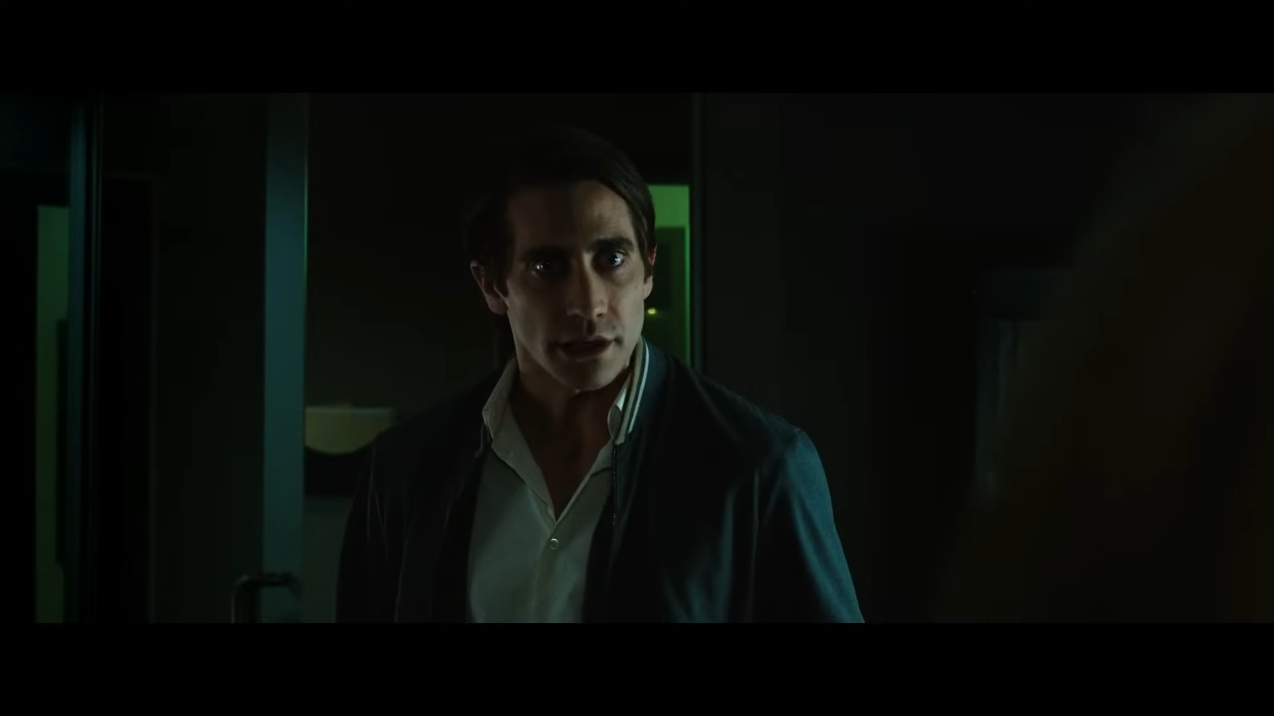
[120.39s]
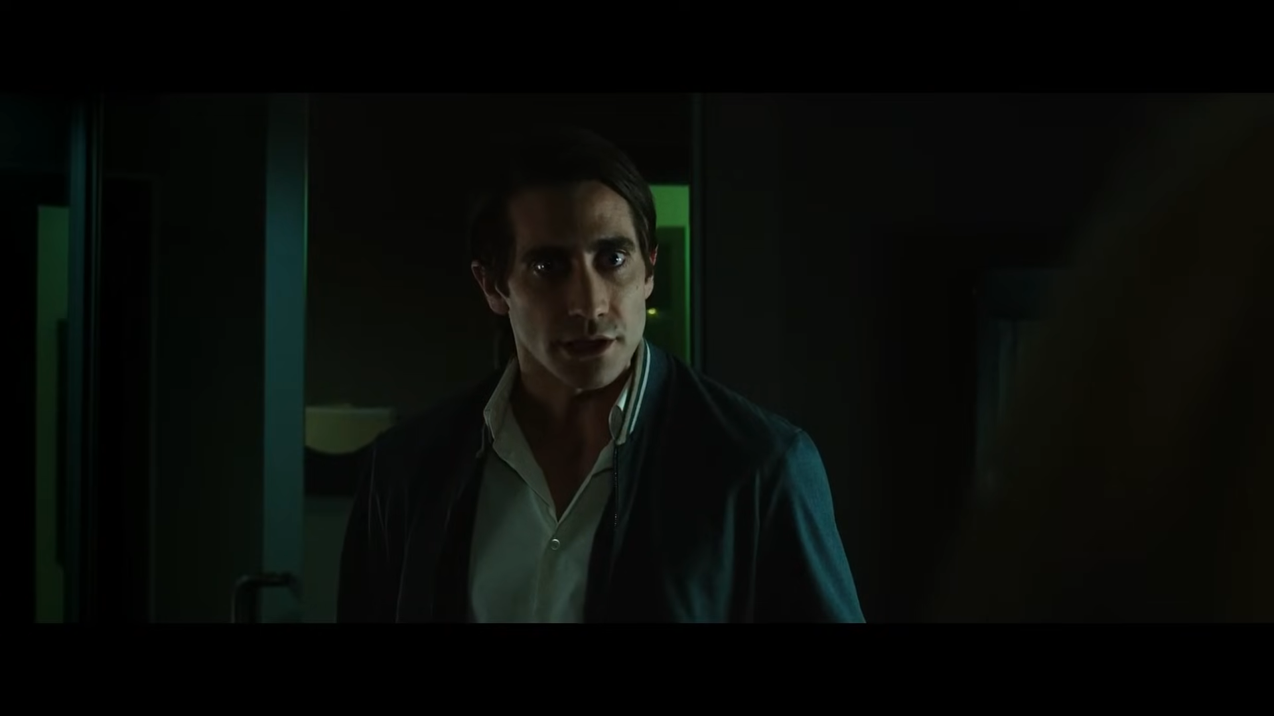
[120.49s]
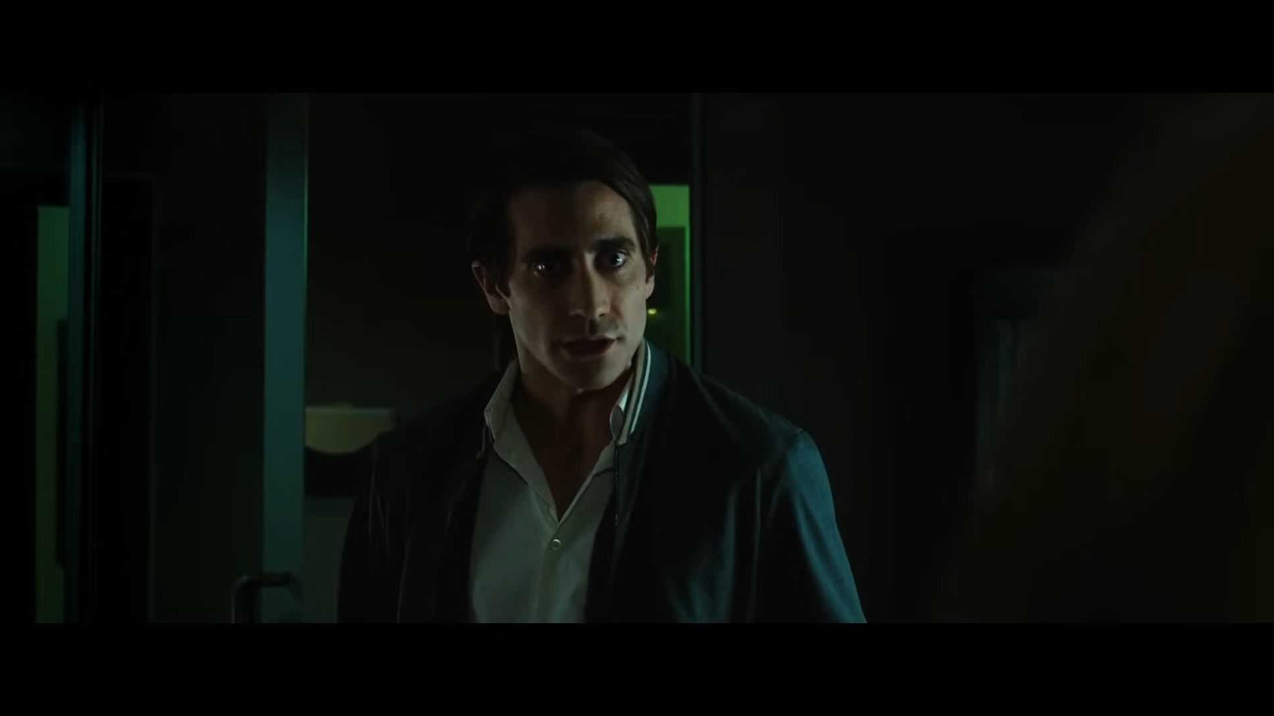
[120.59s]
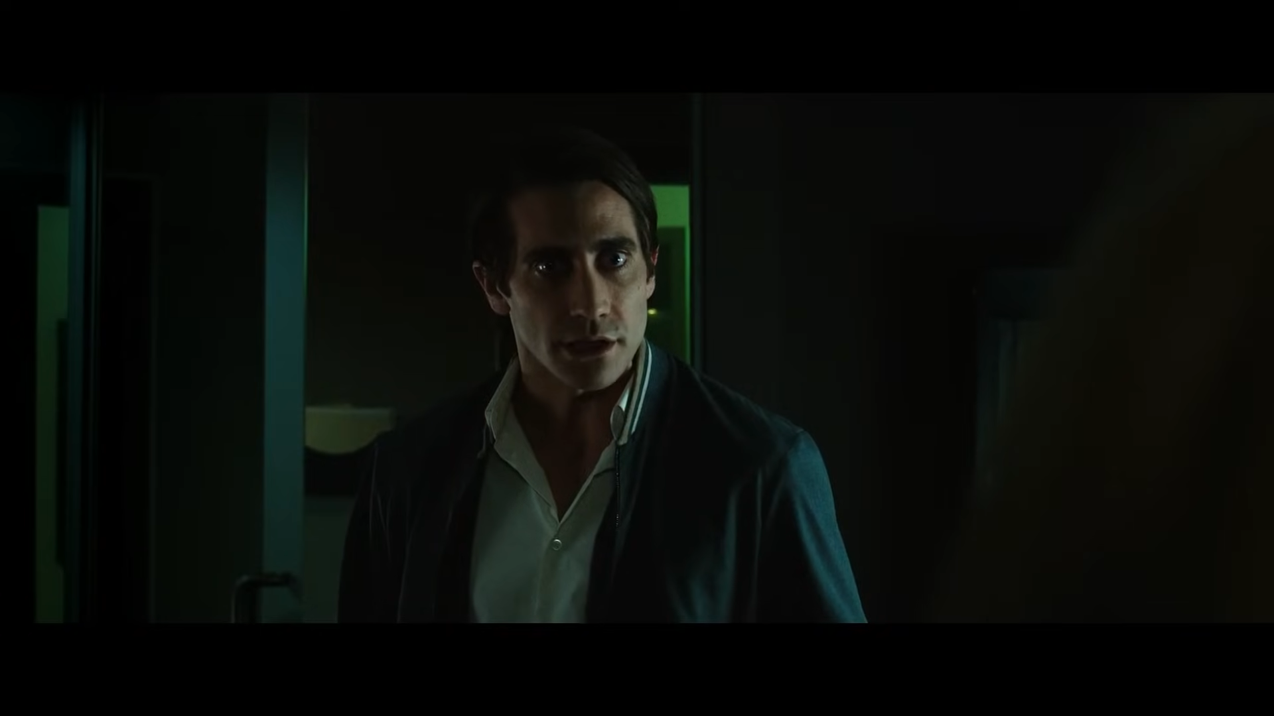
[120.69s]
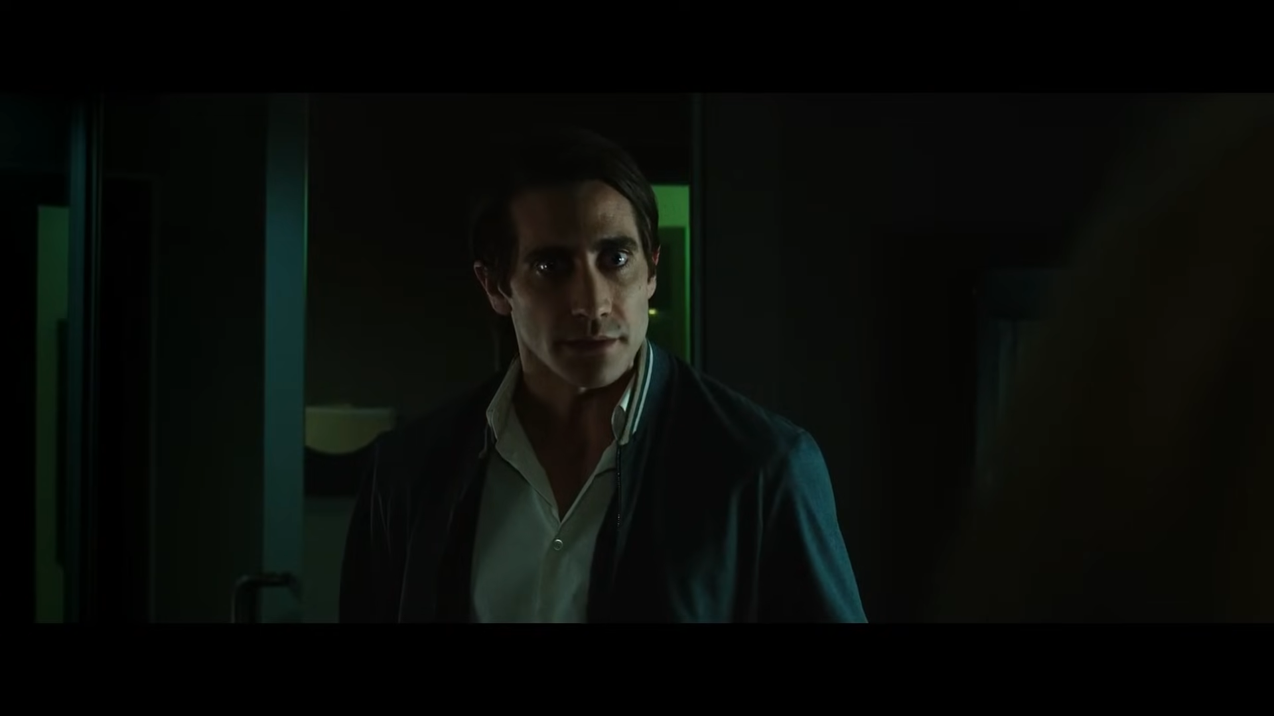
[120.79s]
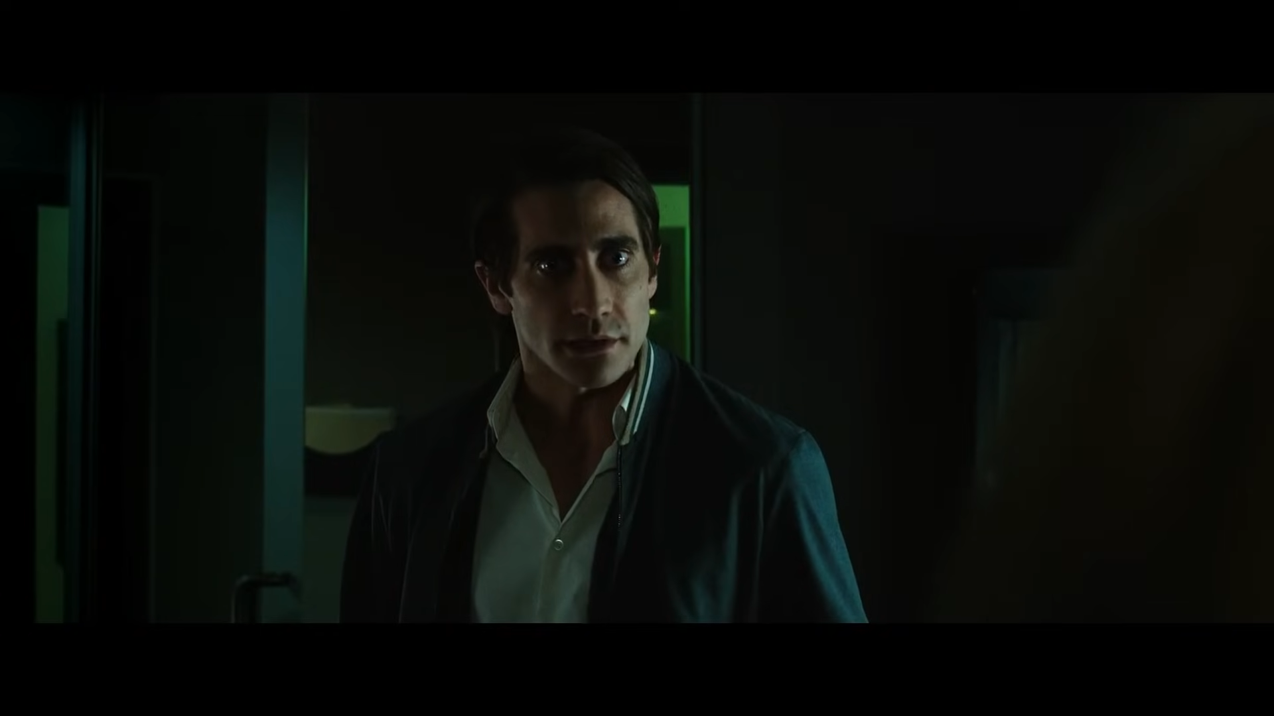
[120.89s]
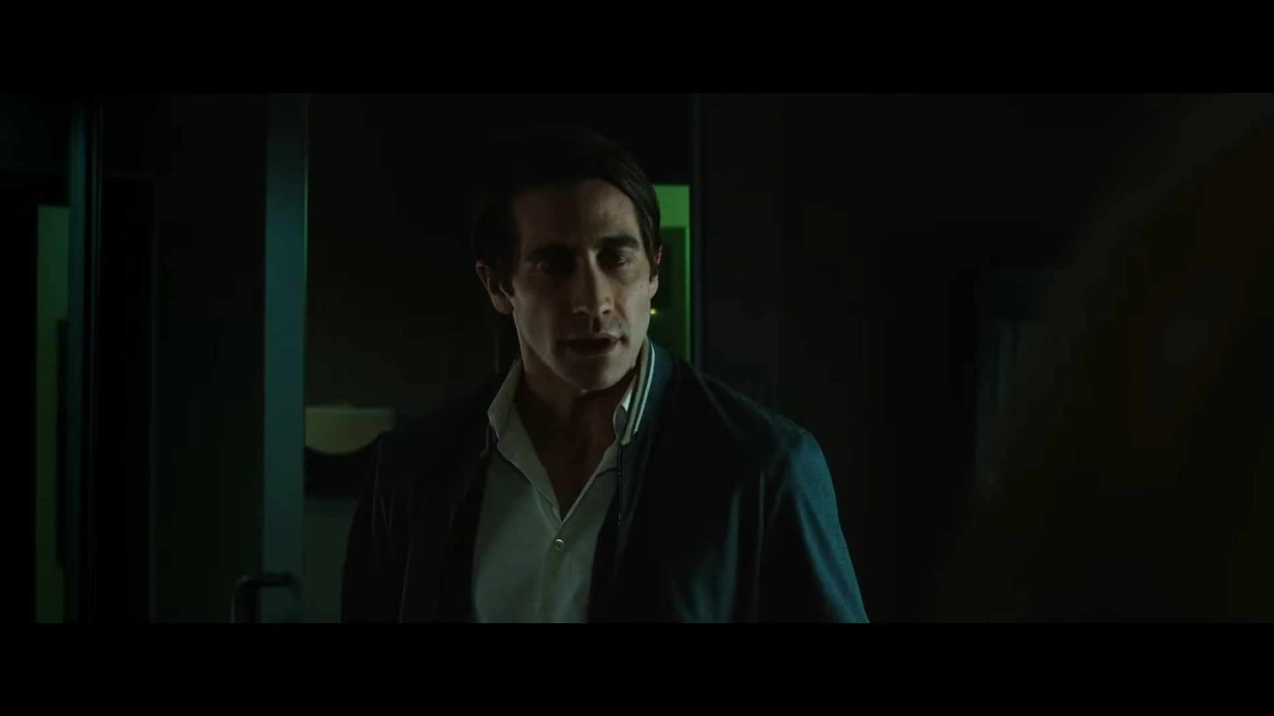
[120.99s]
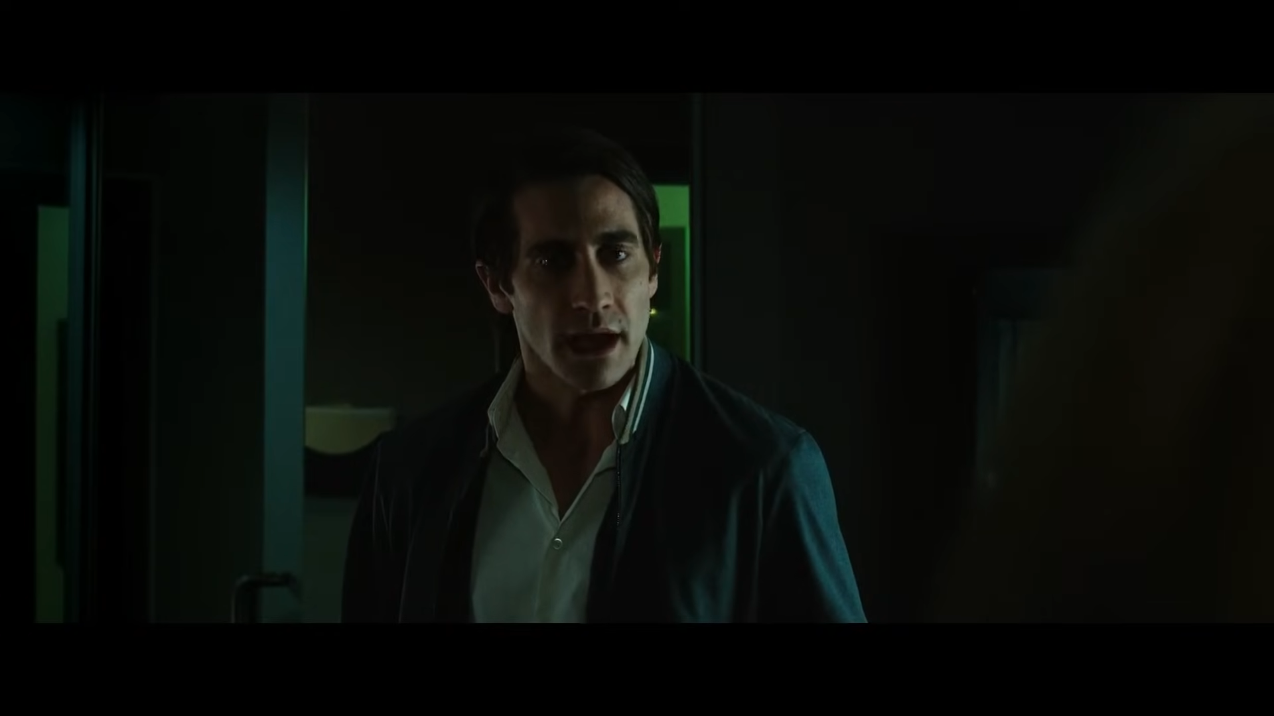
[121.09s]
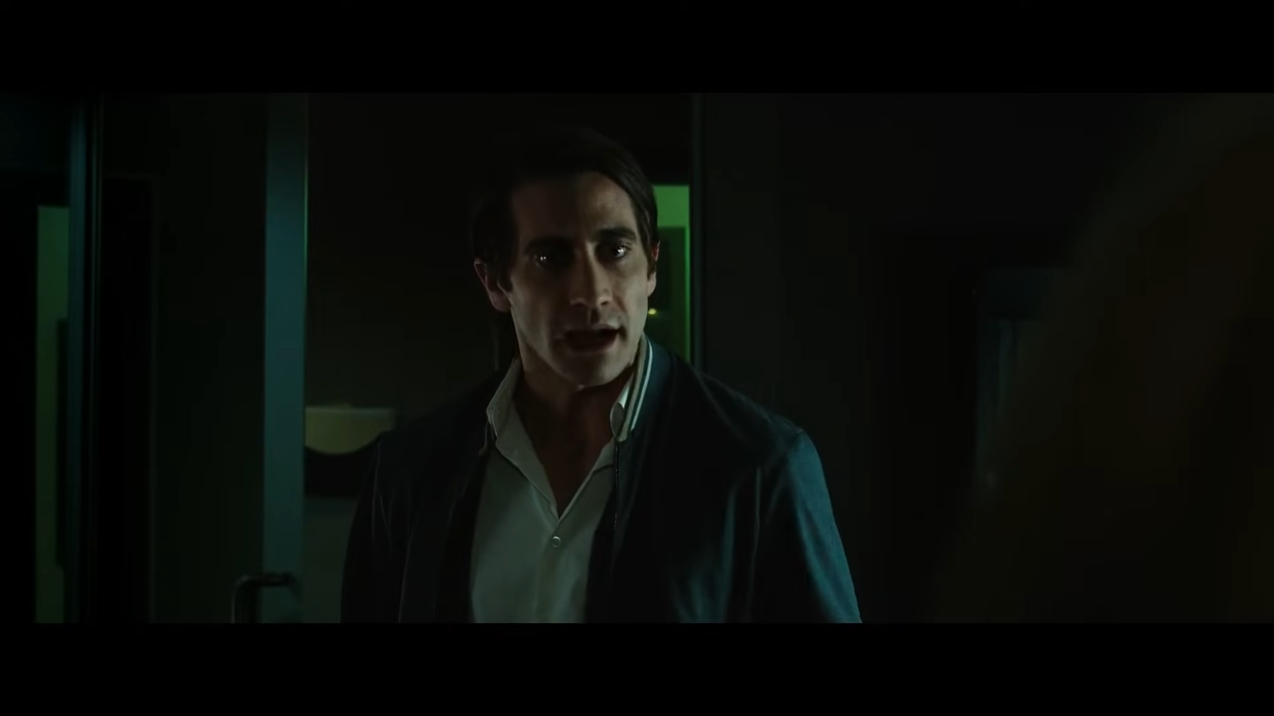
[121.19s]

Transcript: relationships.